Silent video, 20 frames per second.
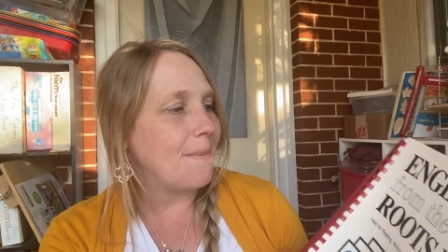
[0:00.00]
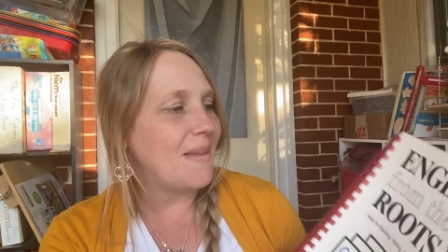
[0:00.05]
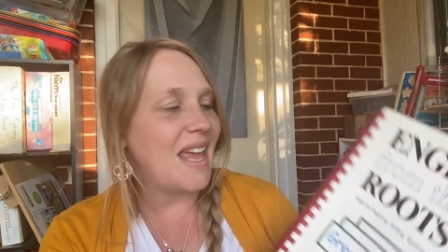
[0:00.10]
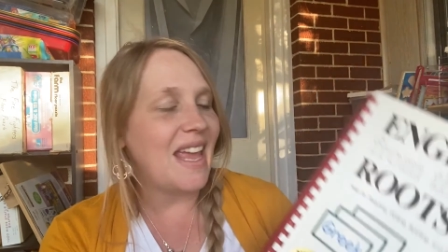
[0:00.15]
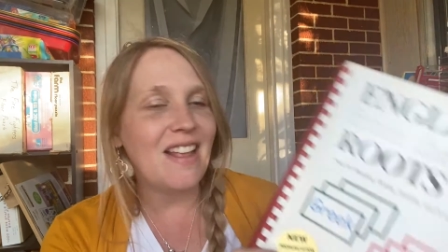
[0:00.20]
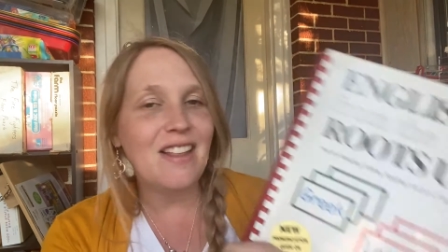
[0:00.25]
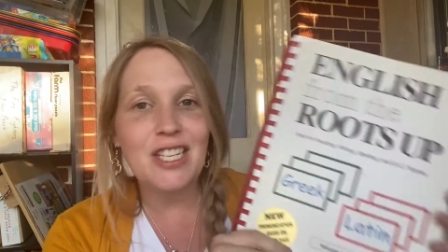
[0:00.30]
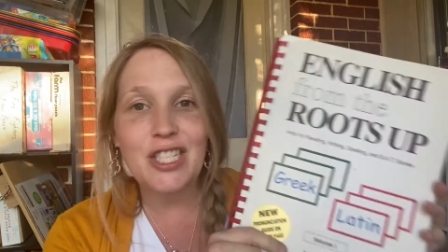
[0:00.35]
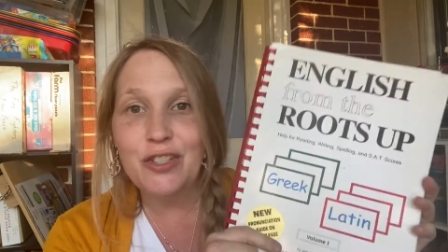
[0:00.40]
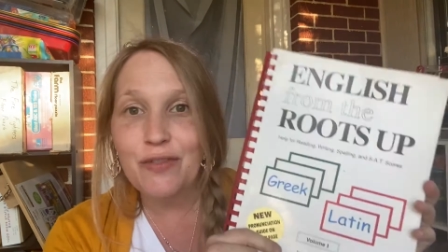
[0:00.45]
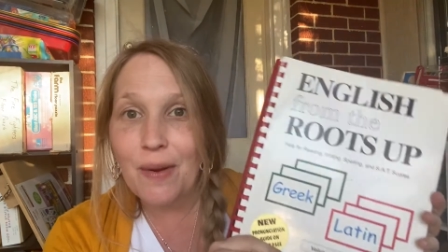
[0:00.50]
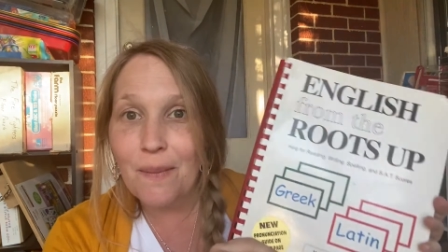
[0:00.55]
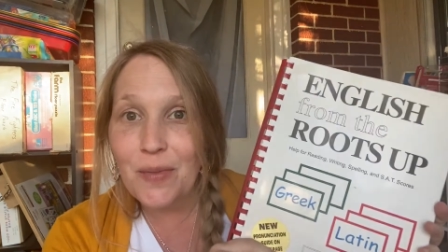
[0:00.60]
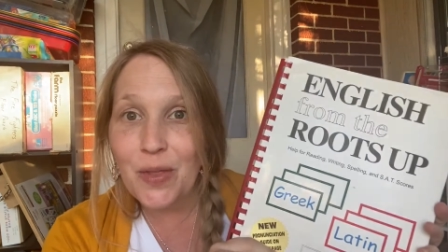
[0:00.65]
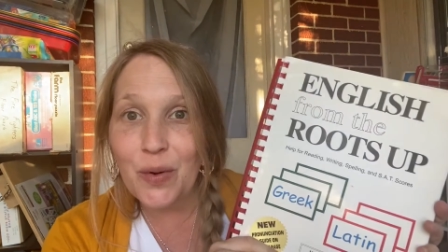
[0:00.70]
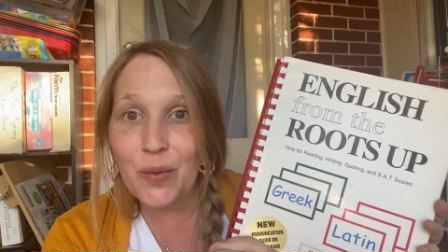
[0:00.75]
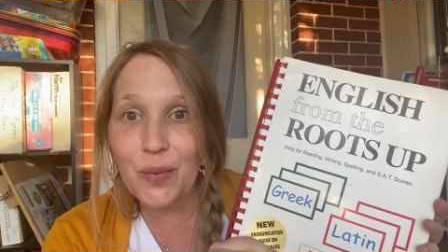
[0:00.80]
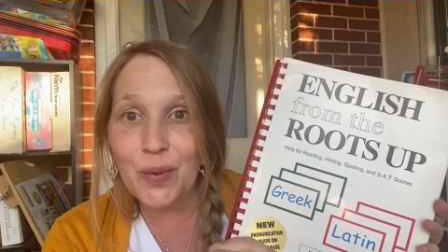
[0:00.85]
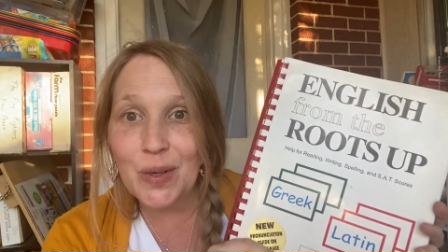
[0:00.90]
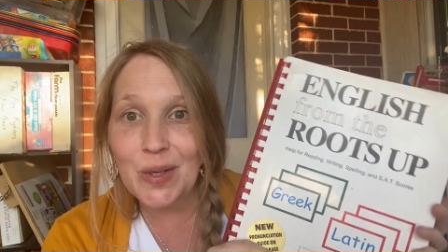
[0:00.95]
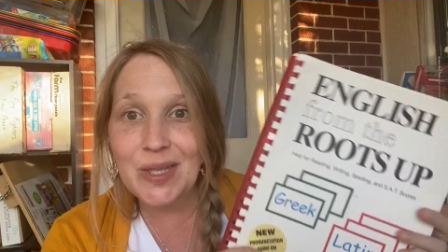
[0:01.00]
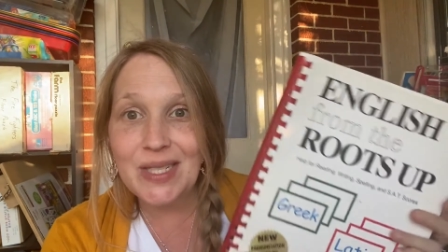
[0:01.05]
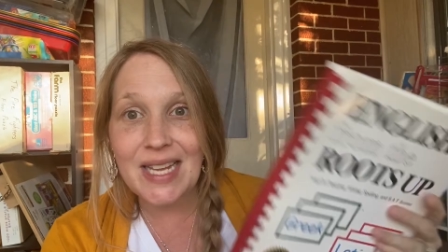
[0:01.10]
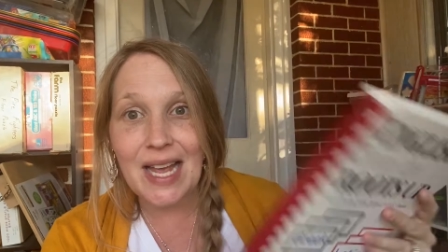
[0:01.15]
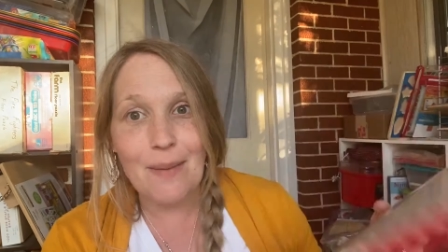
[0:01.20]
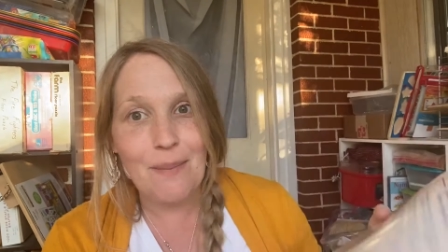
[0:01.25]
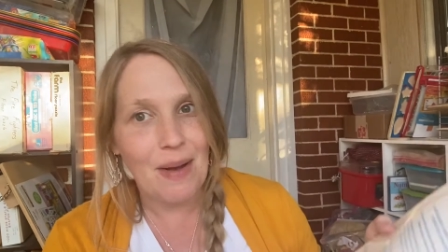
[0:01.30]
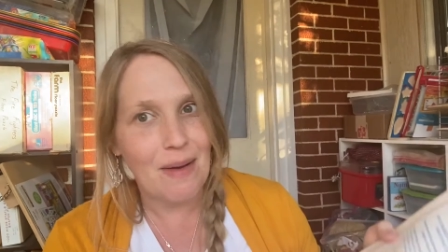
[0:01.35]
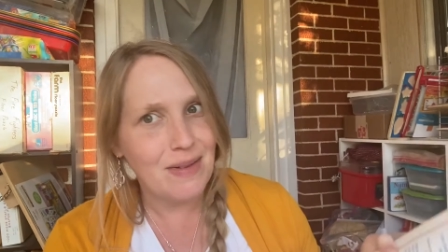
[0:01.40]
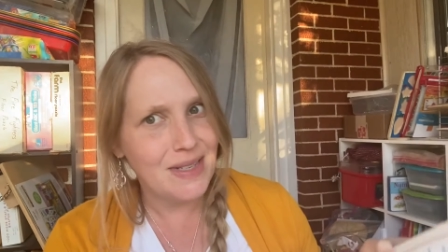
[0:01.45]
English from the roots
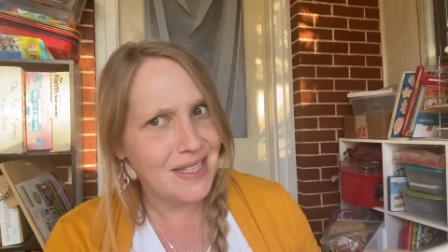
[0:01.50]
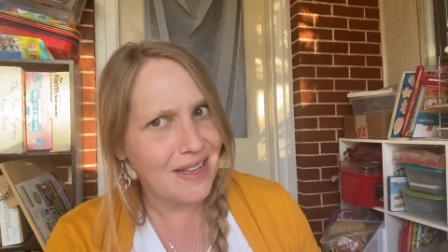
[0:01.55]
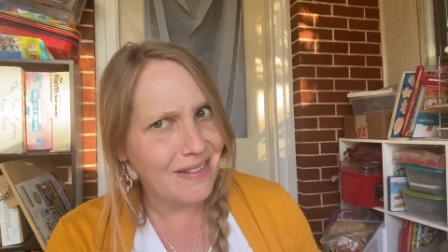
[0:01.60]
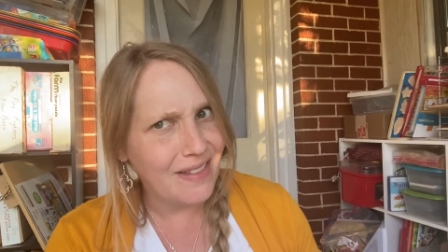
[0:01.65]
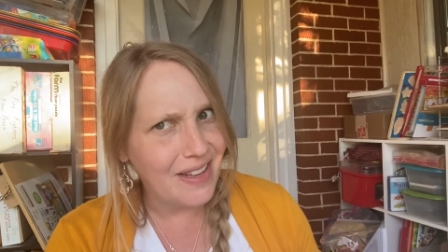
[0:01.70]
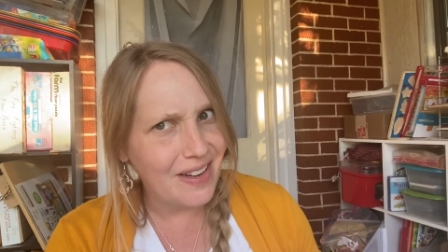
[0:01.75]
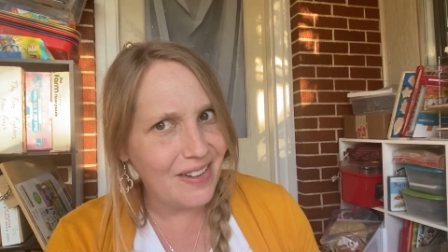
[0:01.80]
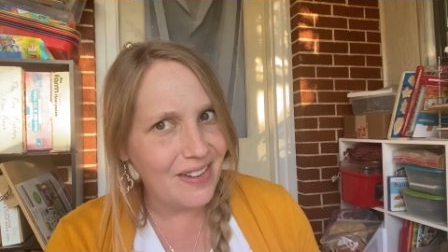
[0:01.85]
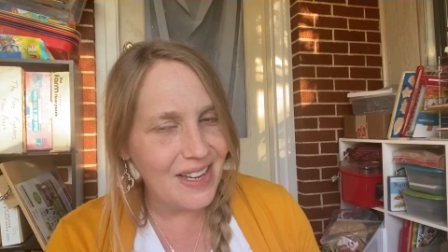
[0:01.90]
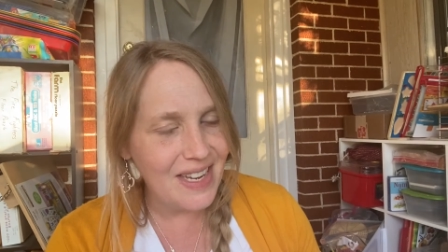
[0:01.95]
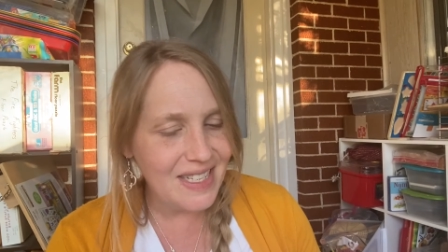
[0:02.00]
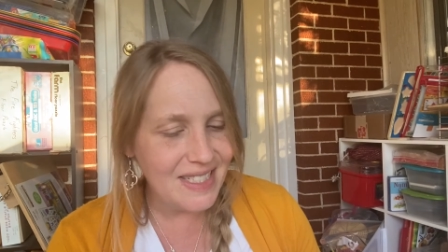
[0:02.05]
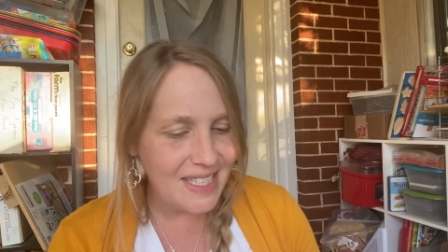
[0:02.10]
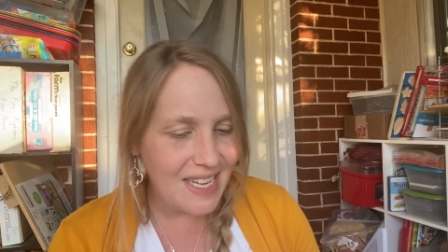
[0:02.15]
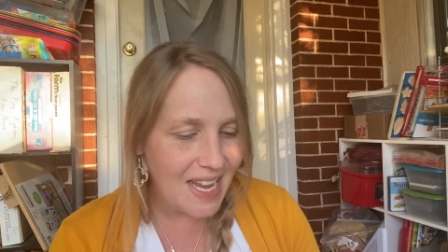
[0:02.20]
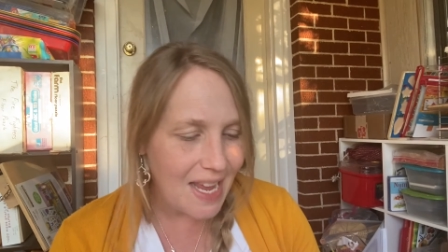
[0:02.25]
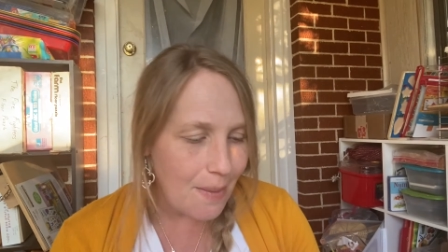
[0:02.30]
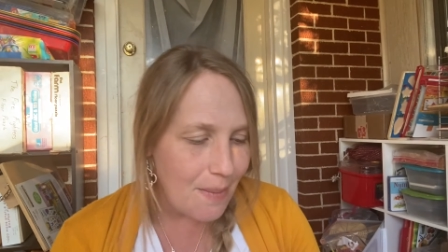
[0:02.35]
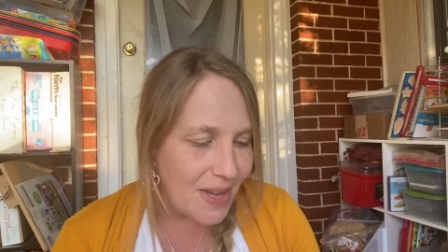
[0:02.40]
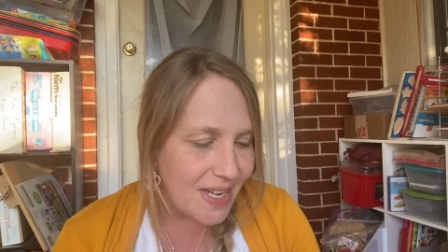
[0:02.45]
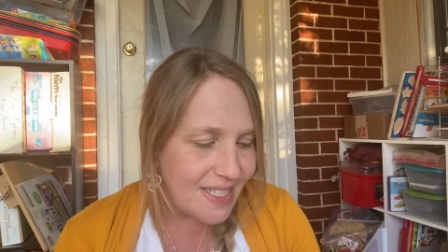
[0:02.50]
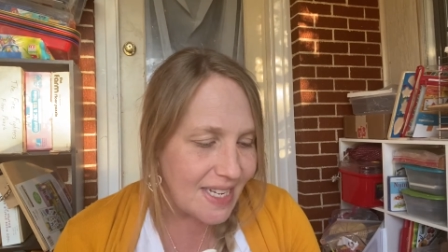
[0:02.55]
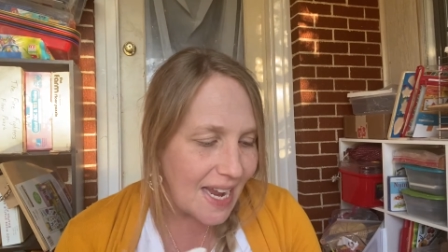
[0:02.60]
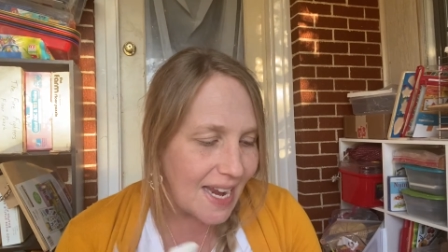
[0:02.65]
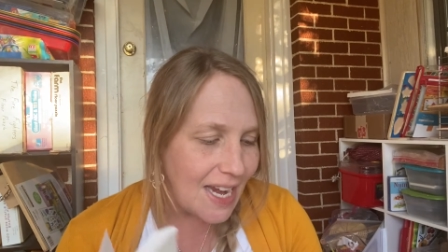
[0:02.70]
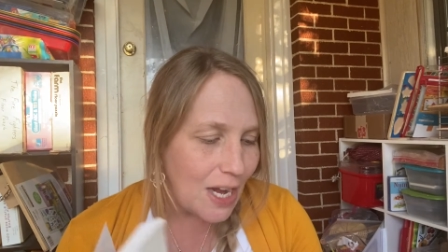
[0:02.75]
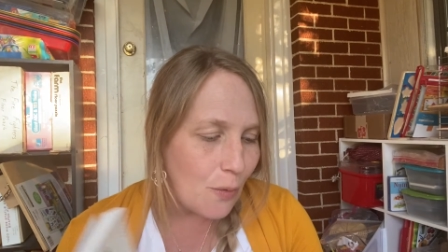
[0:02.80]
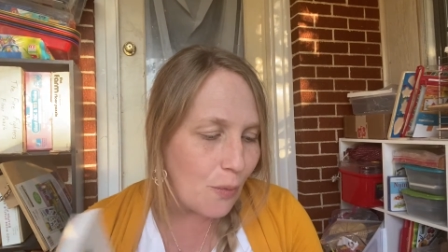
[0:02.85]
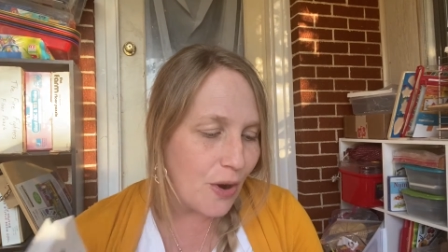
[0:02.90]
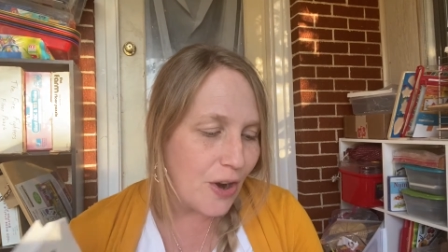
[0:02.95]
up. I was a little intimidated.